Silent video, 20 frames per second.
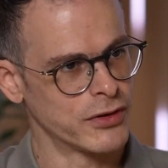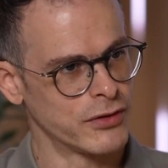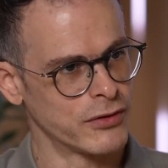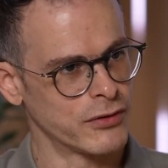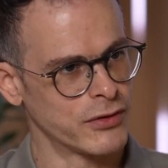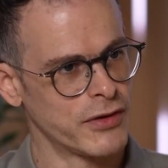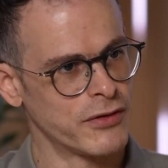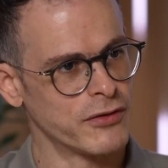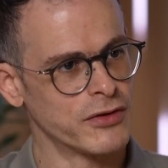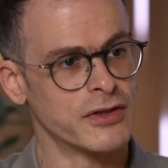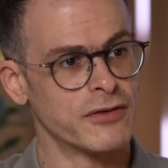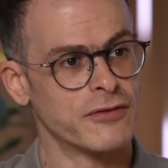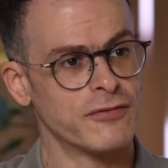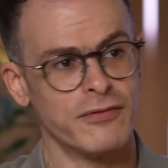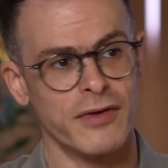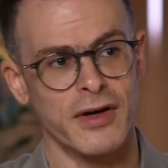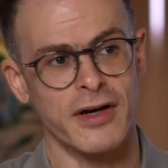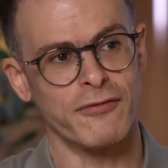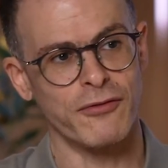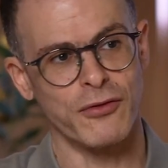Okay, there is
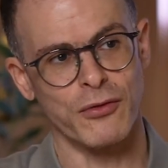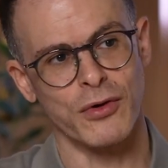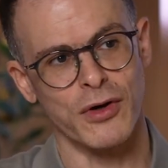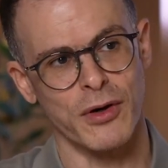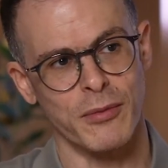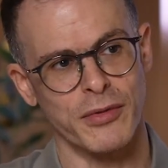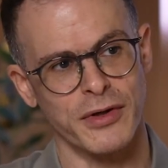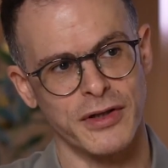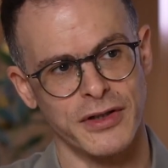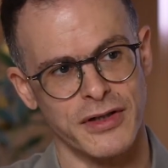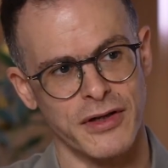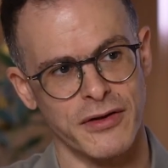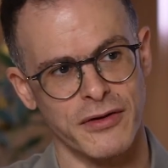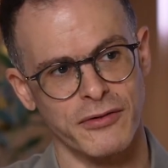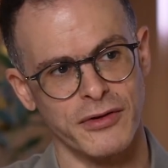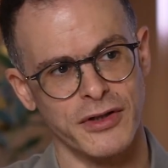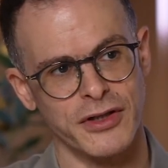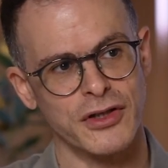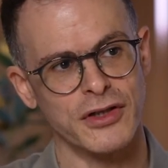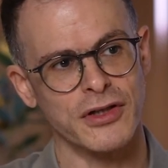very few companies in the
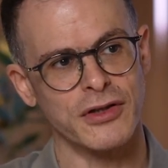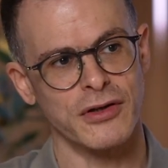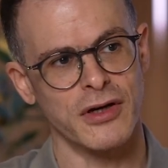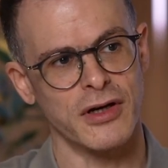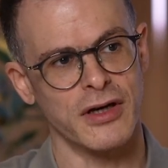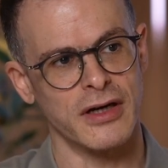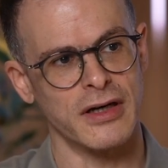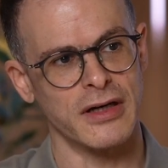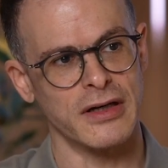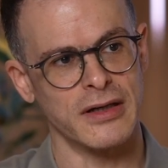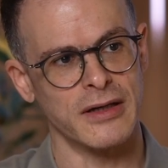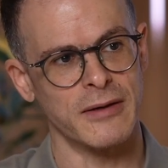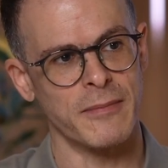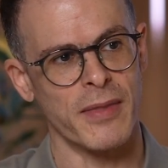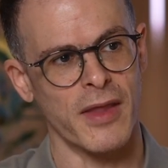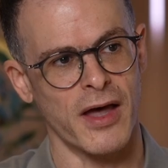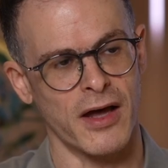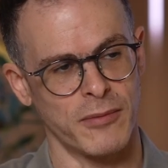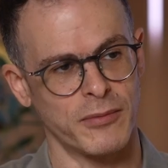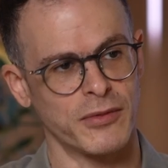region
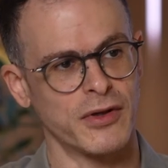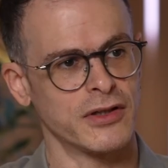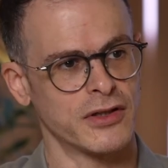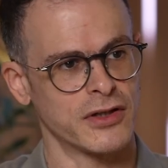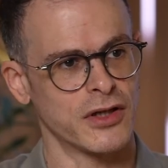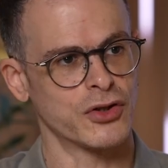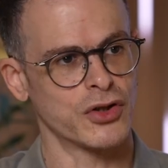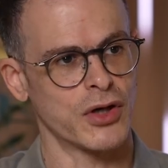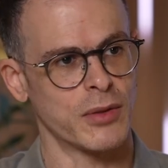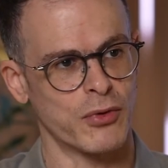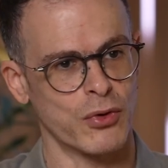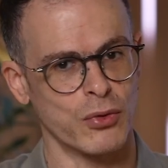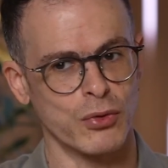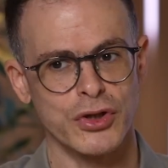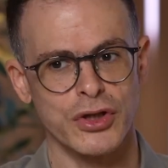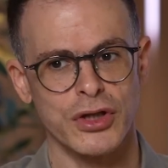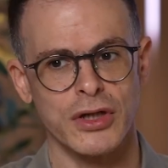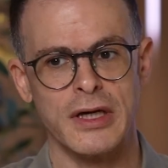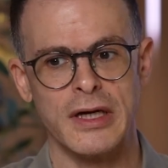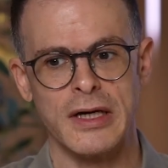adopting such
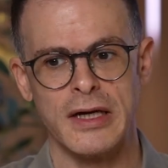approach,